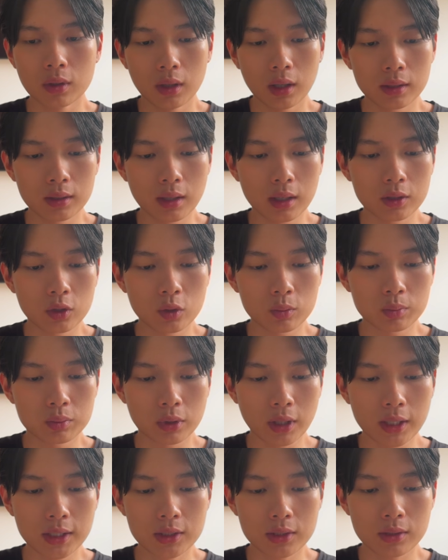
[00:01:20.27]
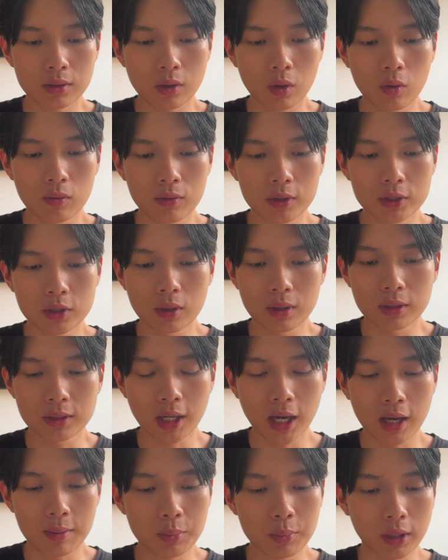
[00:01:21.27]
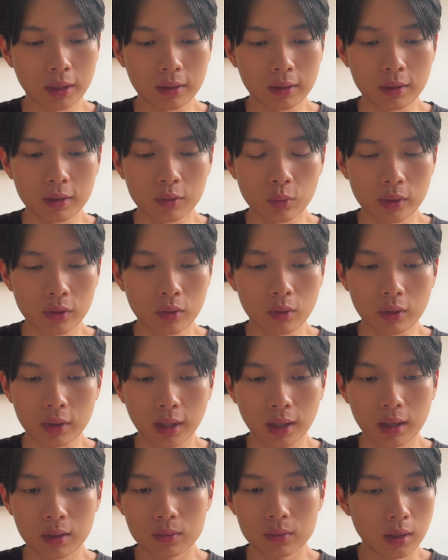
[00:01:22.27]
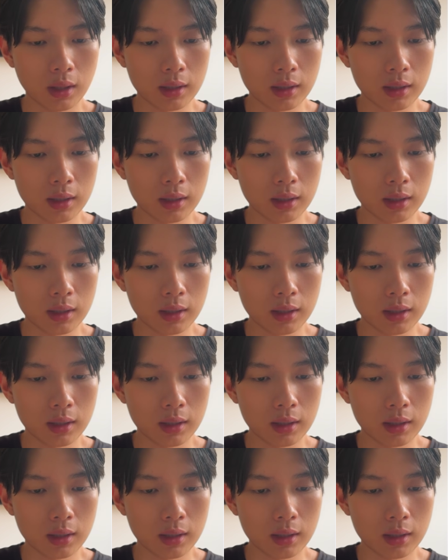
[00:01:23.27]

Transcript: and then you press over to the tab button here with your account